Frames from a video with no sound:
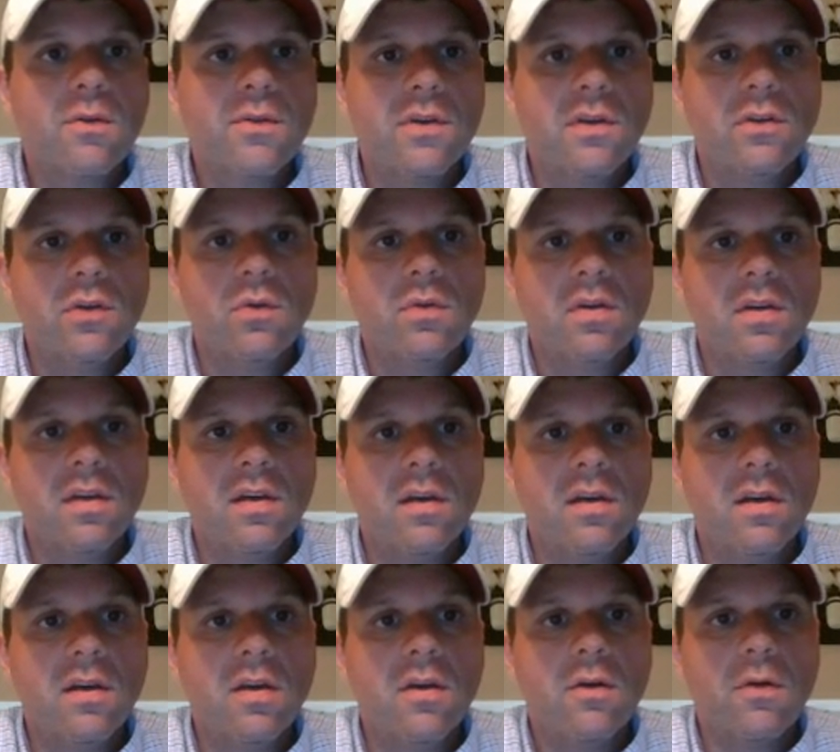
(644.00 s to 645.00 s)
thing you can
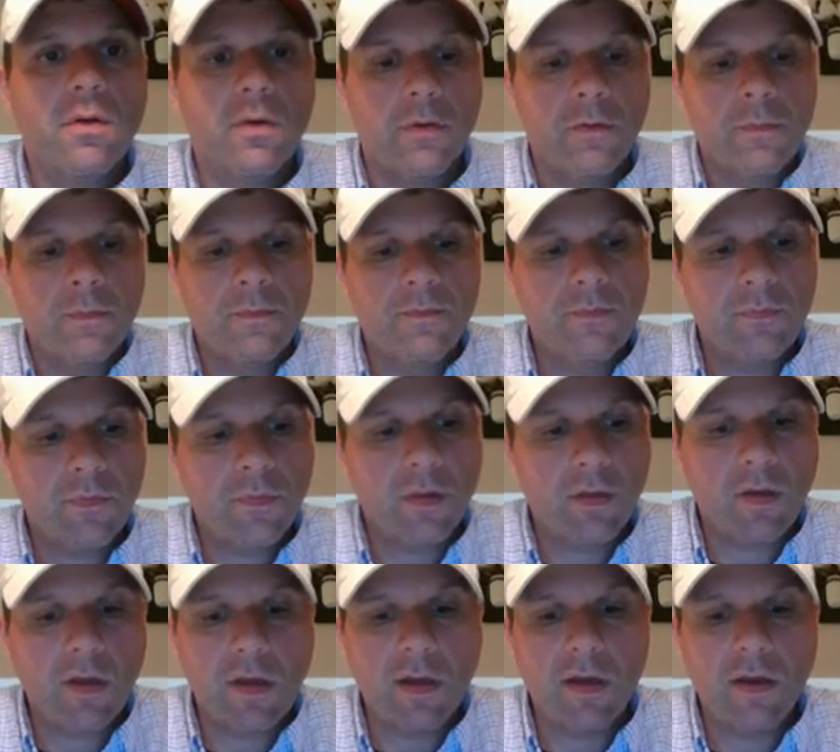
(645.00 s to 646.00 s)
get here
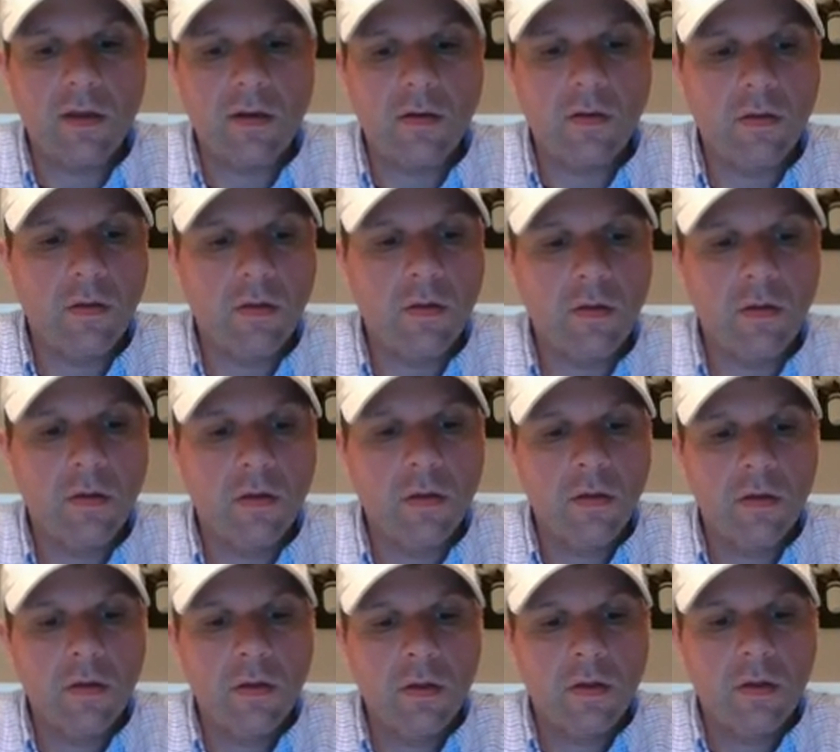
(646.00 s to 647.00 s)
at
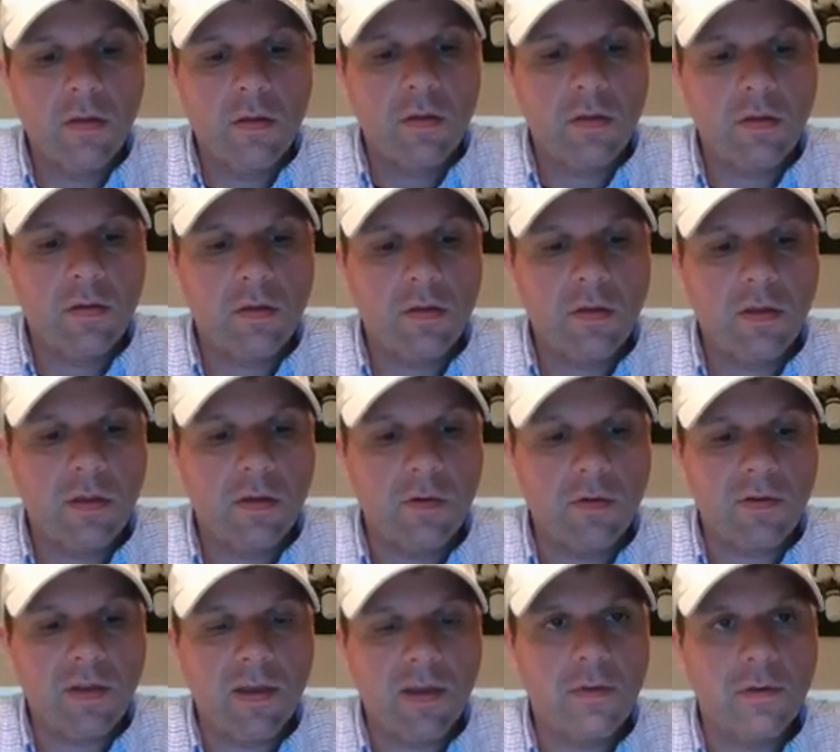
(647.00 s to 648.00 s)

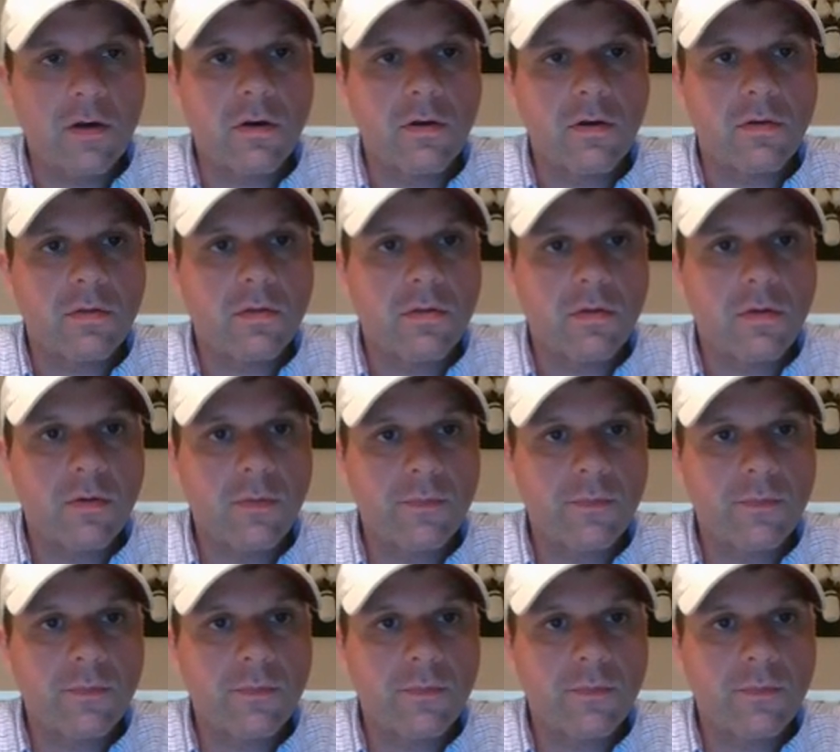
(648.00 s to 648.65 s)
Entertainment Earth,